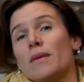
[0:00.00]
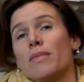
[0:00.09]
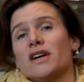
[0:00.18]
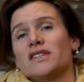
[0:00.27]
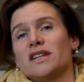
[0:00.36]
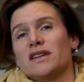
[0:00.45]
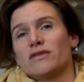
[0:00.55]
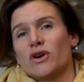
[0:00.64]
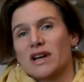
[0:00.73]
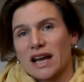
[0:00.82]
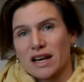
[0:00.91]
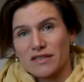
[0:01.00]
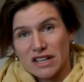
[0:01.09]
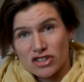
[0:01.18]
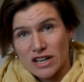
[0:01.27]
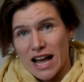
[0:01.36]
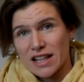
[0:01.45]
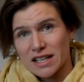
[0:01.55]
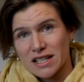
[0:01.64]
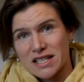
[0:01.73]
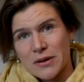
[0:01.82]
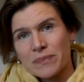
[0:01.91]
positive or negative
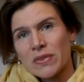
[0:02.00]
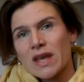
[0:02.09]
externalities.